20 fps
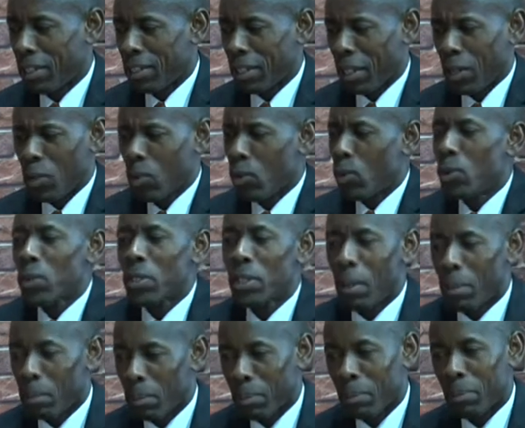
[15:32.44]
a
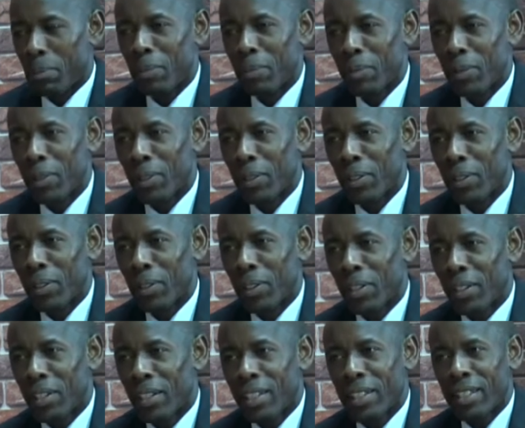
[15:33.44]
gruesome
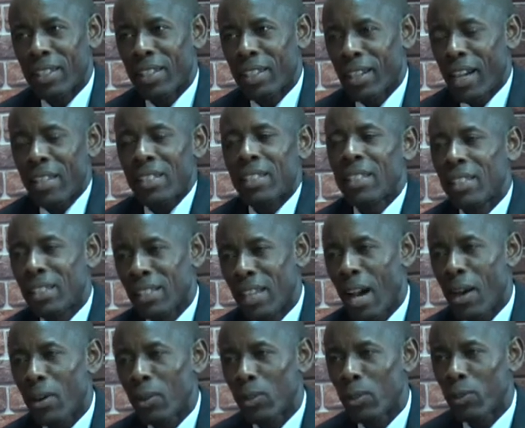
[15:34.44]
cutting
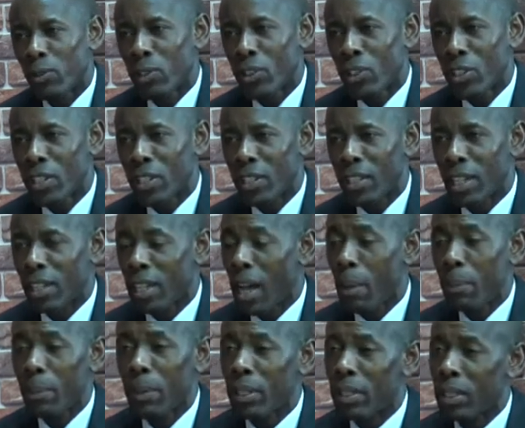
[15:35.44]
down of trees that
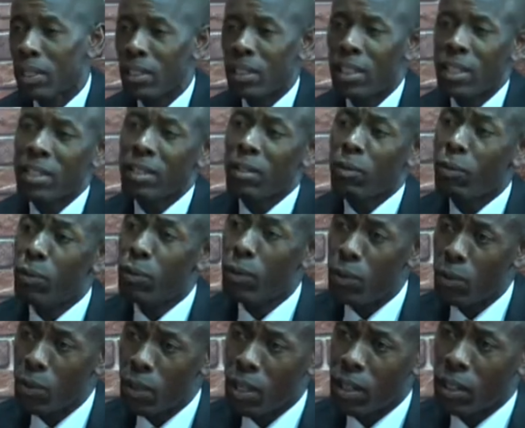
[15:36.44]
happened in just a few
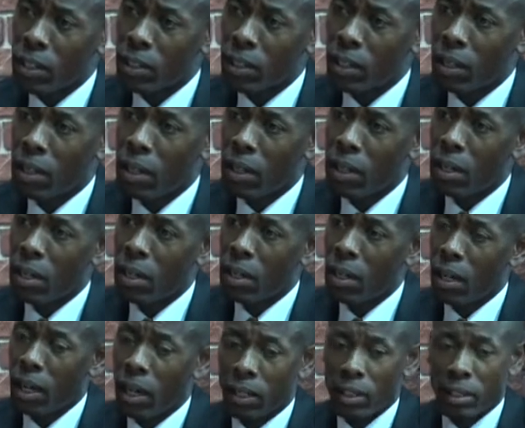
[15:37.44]
years.
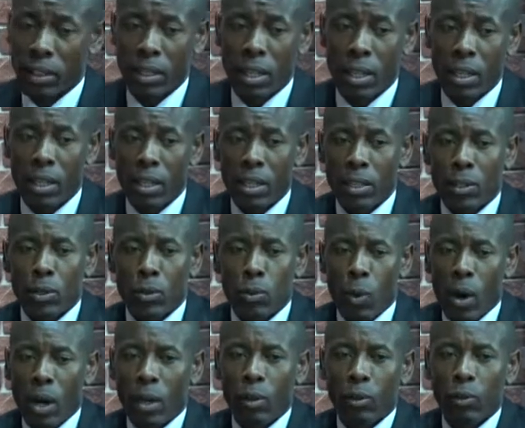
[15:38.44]
And it's
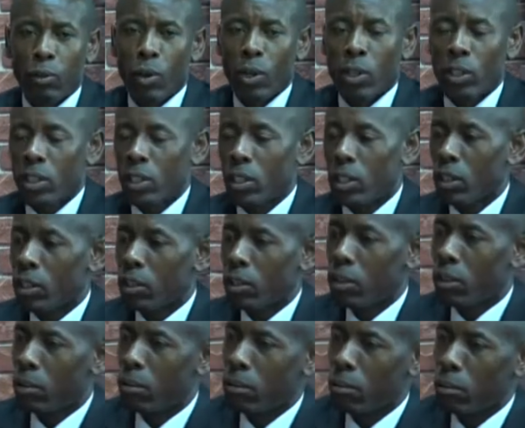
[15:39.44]
one of what
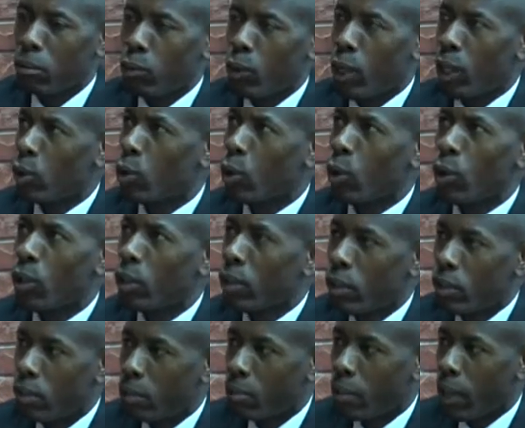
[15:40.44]
we are told
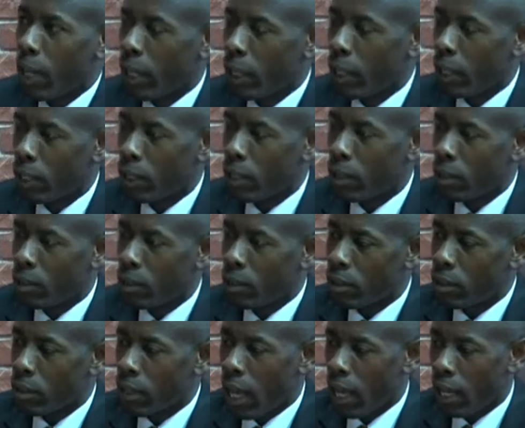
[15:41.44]
by
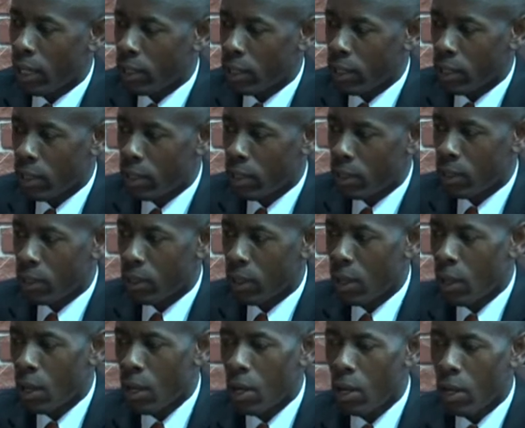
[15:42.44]
scientists
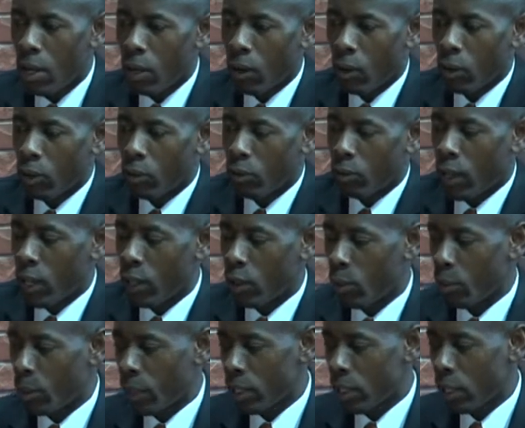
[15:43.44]
or
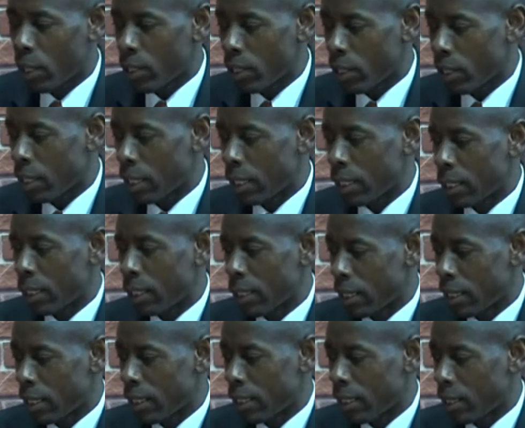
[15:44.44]
environmentalists that
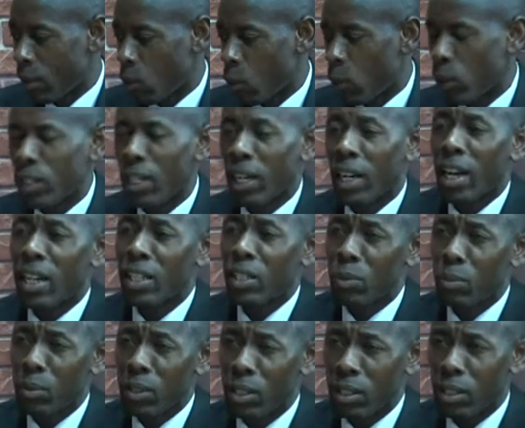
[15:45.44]
it's the water
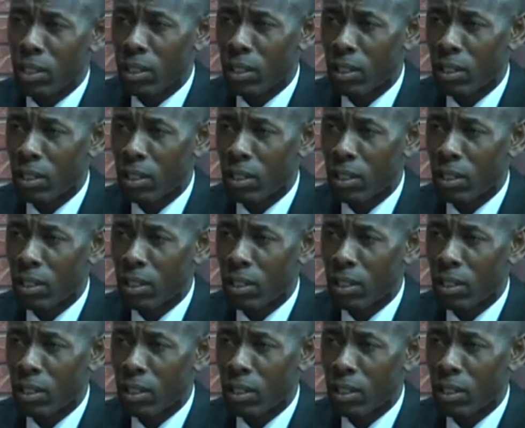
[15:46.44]
catchment